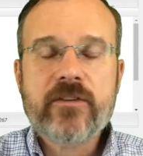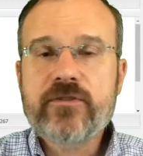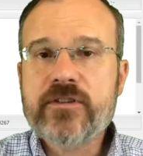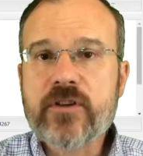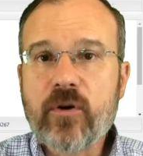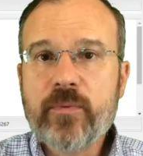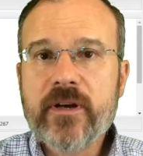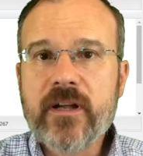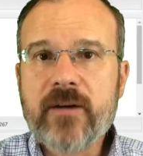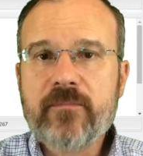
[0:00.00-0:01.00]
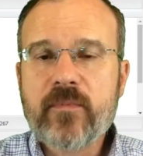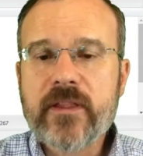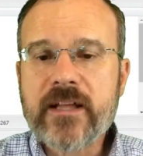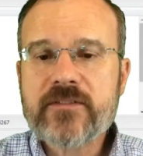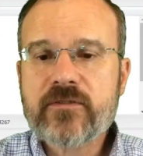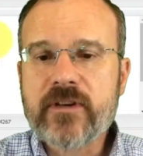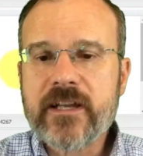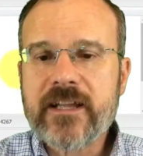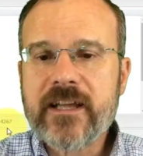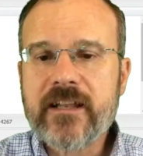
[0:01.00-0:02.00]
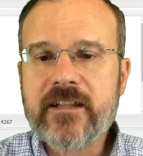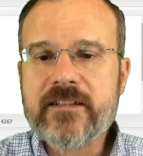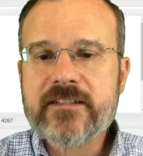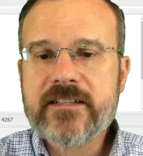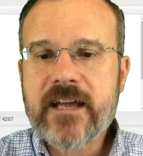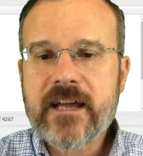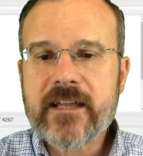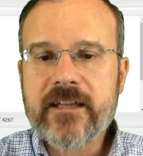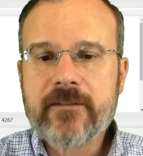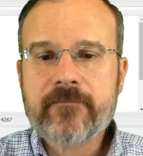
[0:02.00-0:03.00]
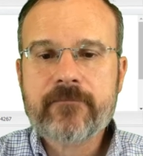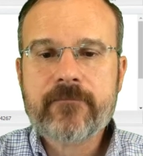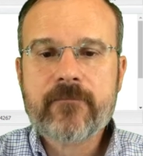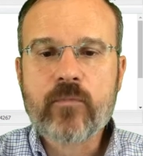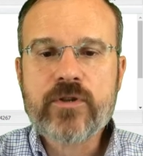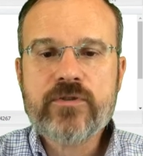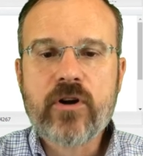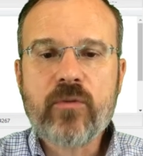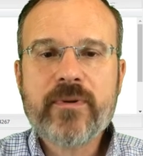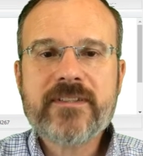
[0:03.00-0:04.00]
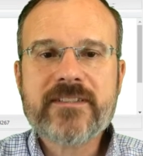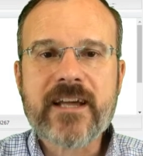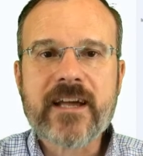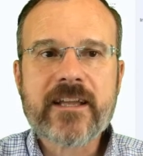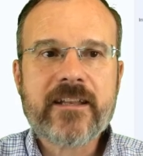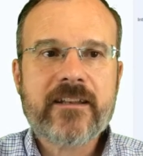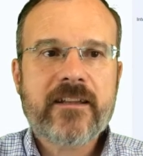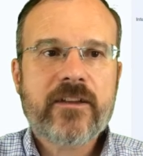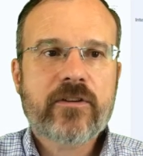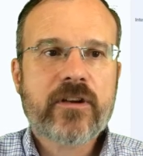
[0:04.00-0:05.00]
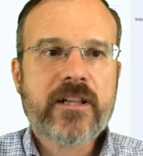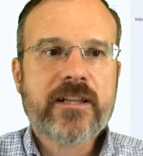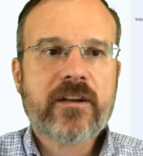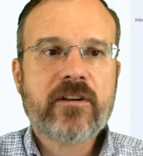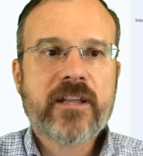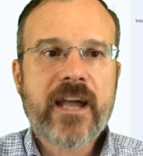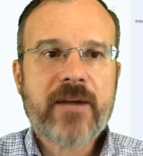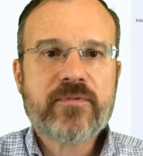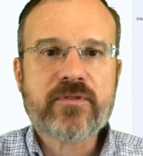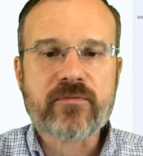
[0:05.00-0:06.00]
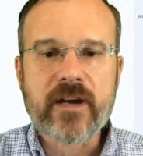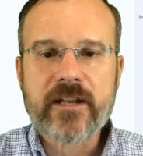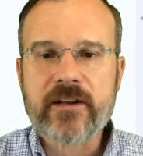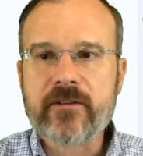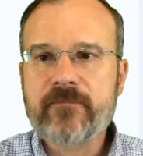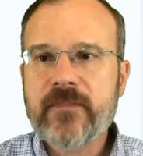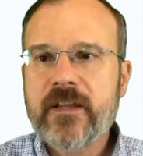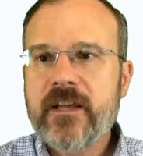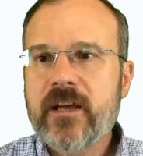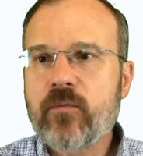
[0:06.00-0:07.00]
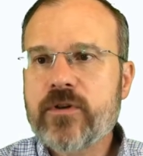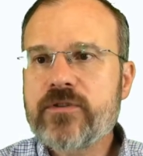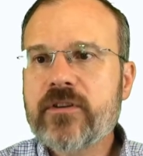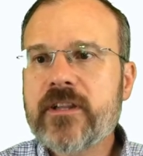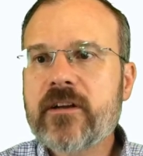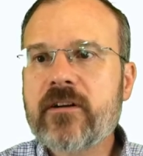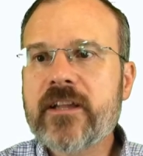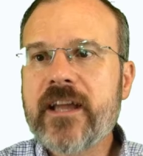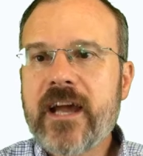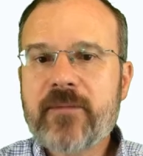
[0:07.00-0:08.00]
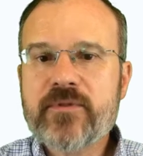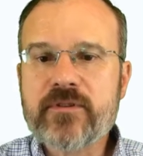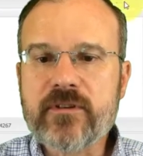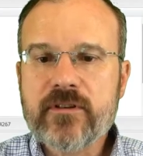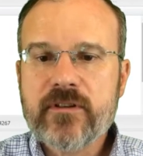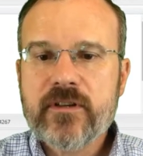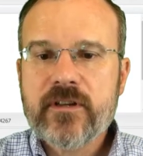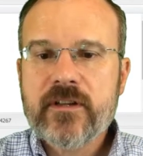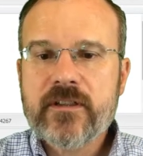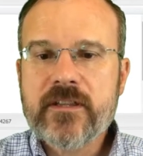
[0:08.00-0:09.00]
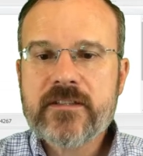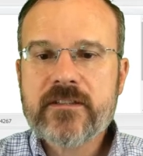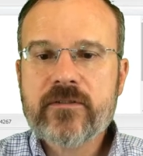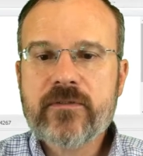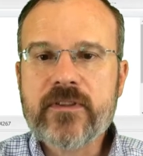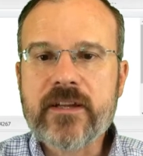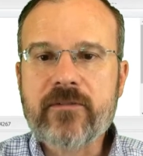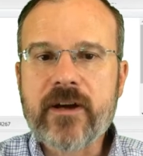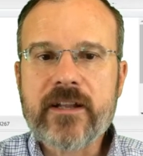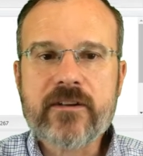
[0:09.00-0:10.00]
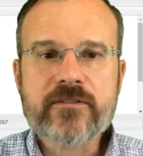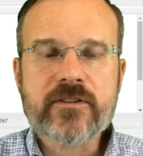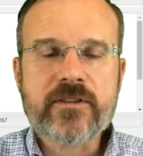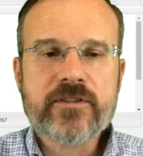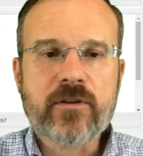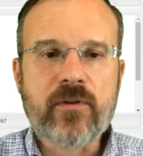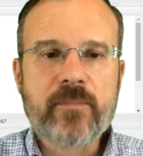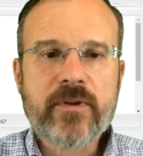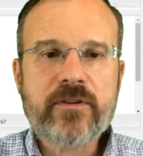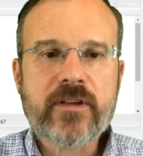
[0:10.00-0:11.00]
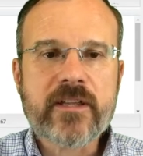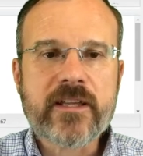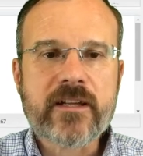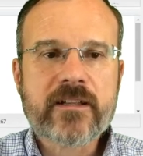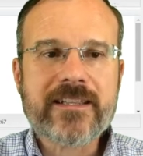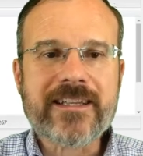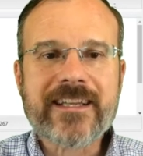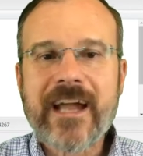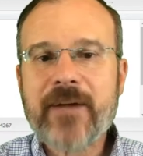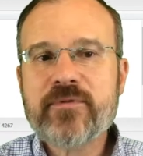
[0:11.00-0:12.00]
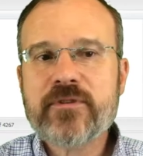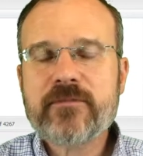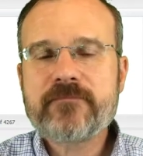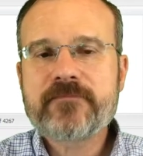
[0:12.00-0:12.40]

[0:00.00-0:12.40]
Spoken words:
just open it up, that screen, and then in Snagit, once you open Snagit, you're going to click on Capture right here. And once you click on Capture, this little thing right here is going to show up, and you can click Capture,